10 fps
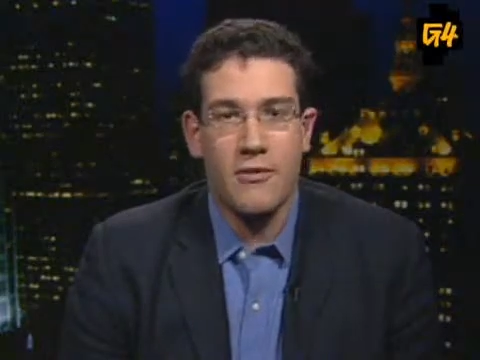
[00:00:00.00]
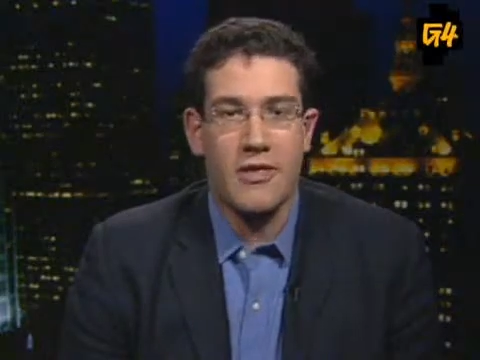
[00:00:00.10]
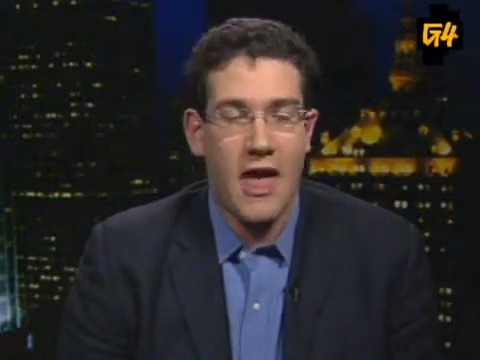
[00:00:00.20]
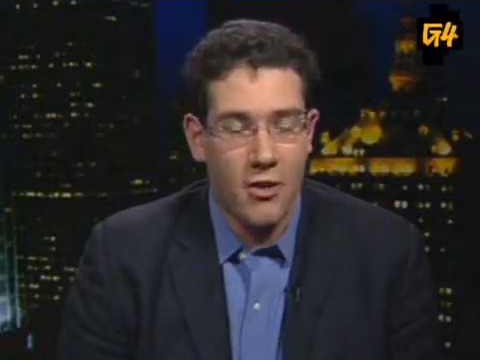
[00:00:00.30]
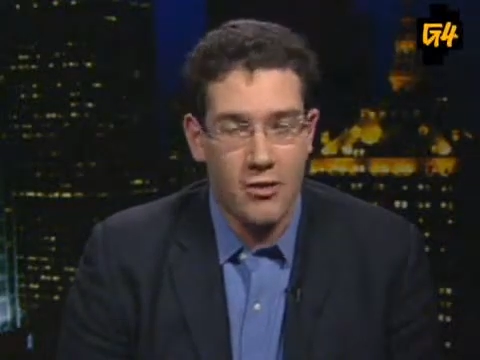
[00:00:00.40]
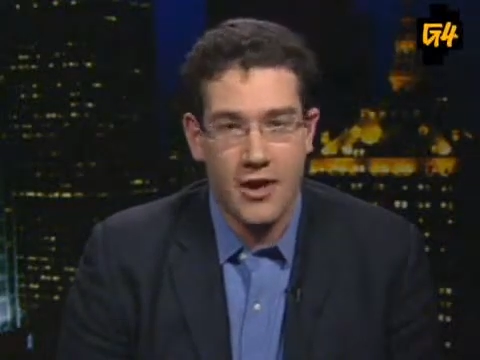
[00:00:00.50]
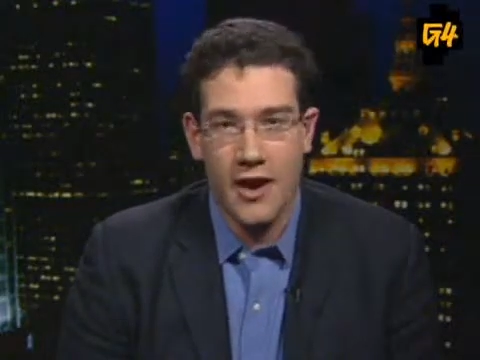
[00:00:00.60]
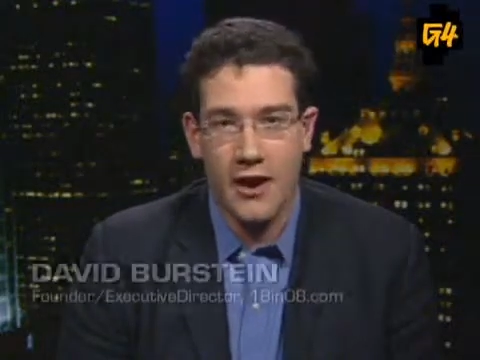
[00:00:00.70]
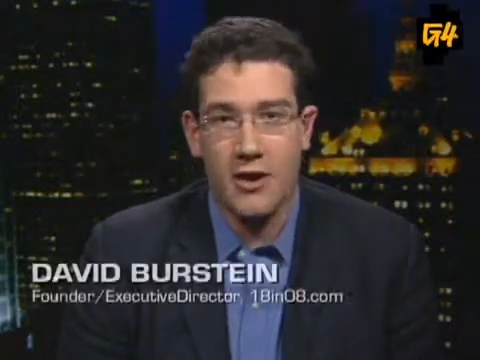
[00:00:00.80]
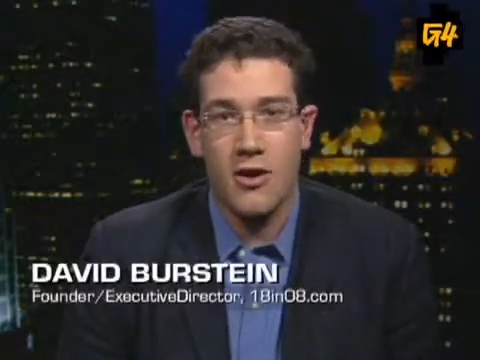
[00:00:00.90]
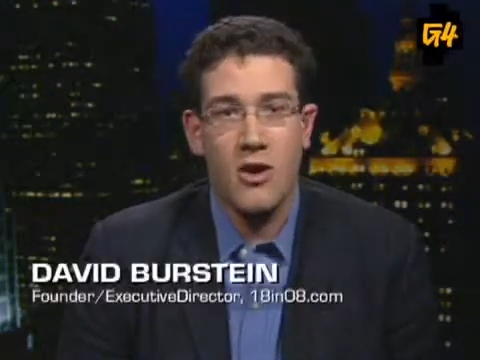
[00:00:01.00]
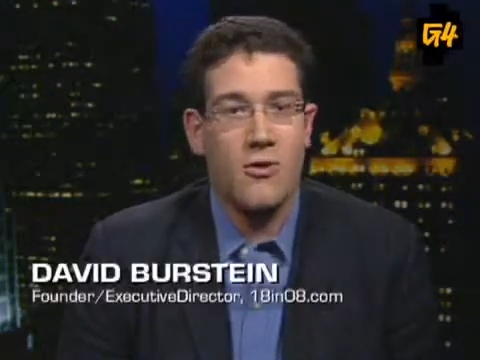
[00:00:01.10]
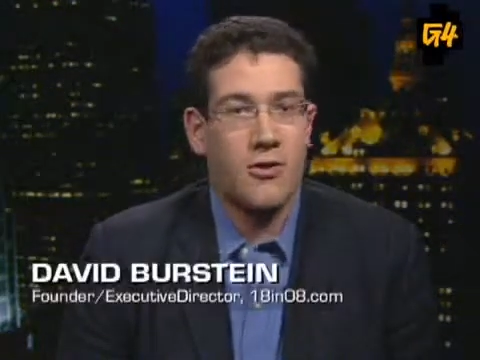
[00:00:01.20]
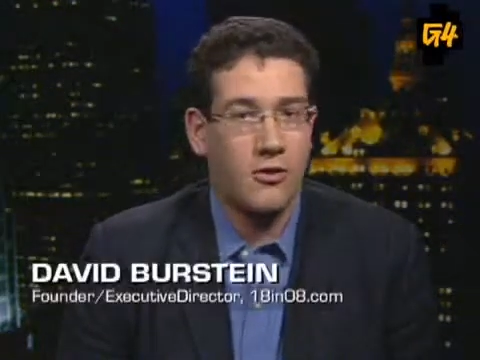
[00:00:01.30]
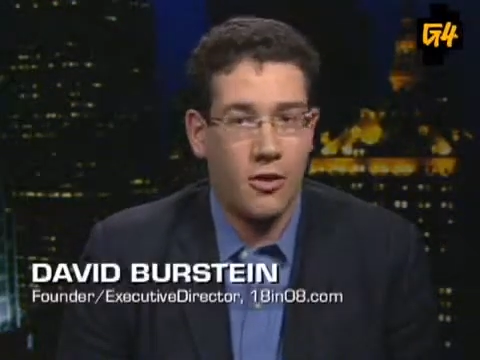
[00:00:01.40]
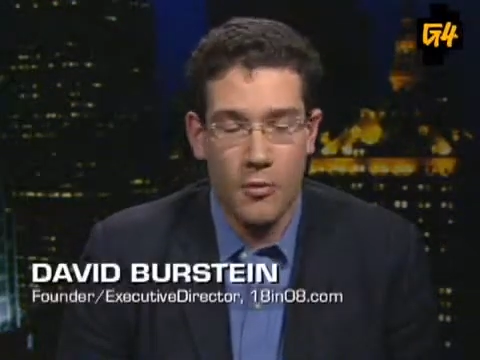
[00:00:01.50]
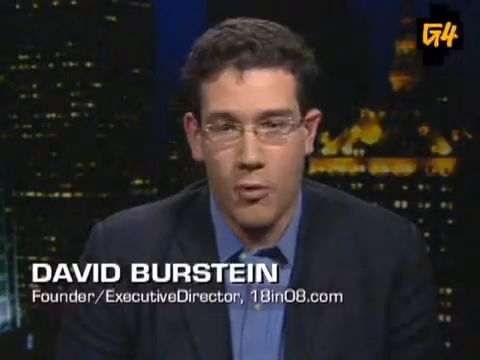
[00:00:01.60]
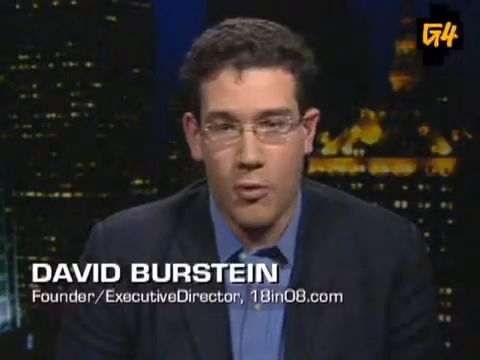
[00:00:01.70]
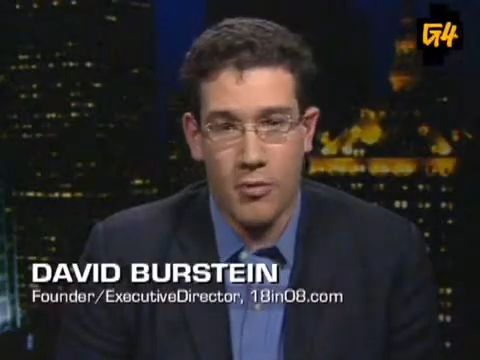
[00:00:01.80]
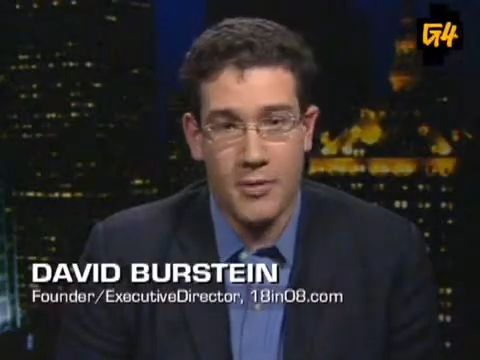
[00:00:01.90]
with healthcare, with
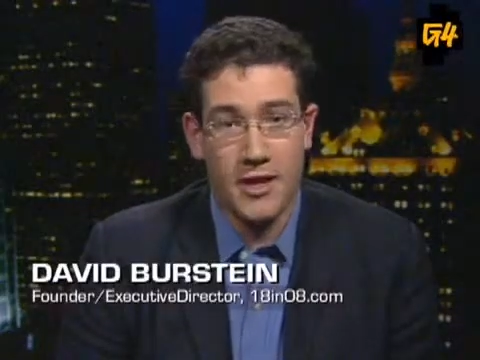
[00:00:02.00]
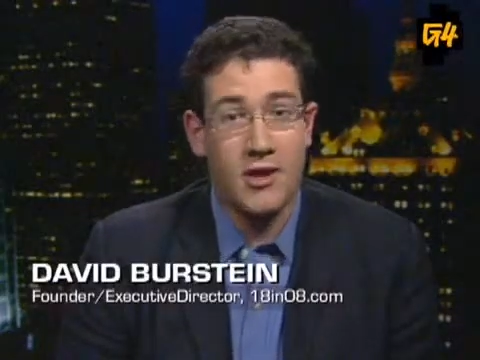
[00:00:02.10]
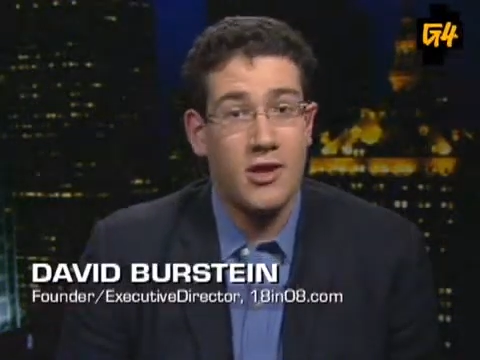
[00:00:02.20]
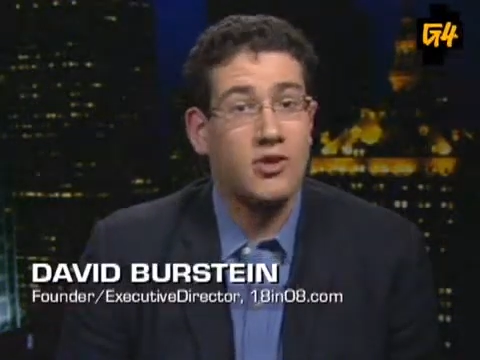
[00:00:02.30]
global warming.